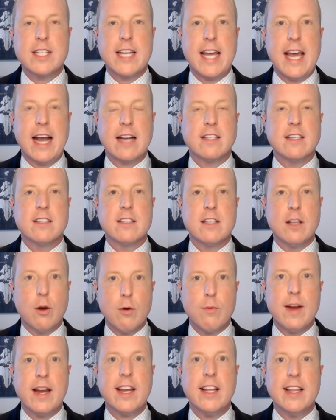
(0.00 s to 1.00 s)
taxes,
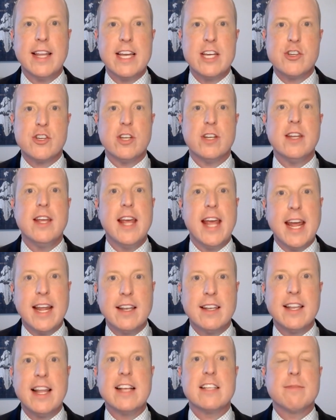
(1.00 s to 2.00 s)
lower regulation,
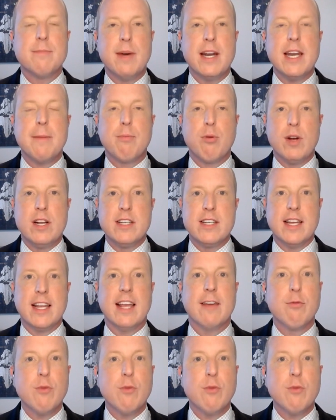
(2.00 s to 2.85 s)
and less money printing.